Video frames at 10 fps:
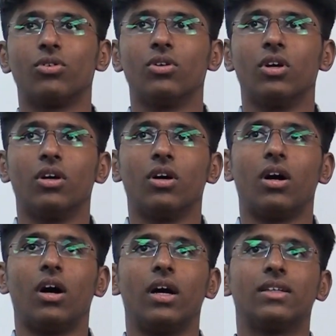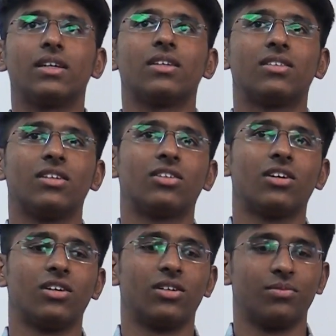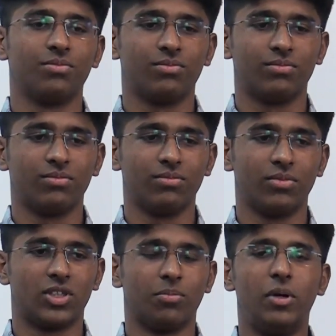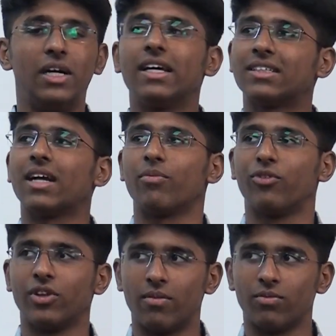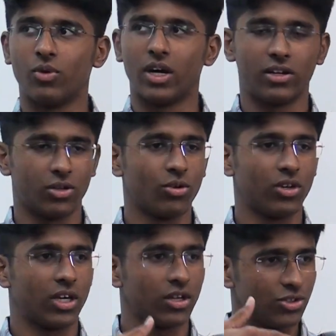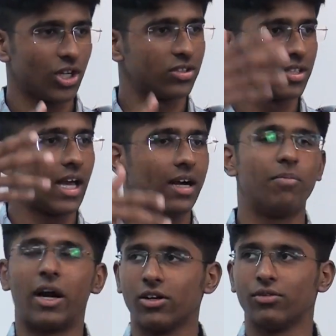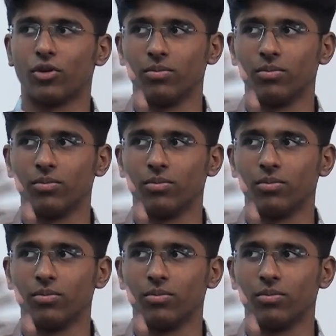So I think it's a building step for them where, they can just get better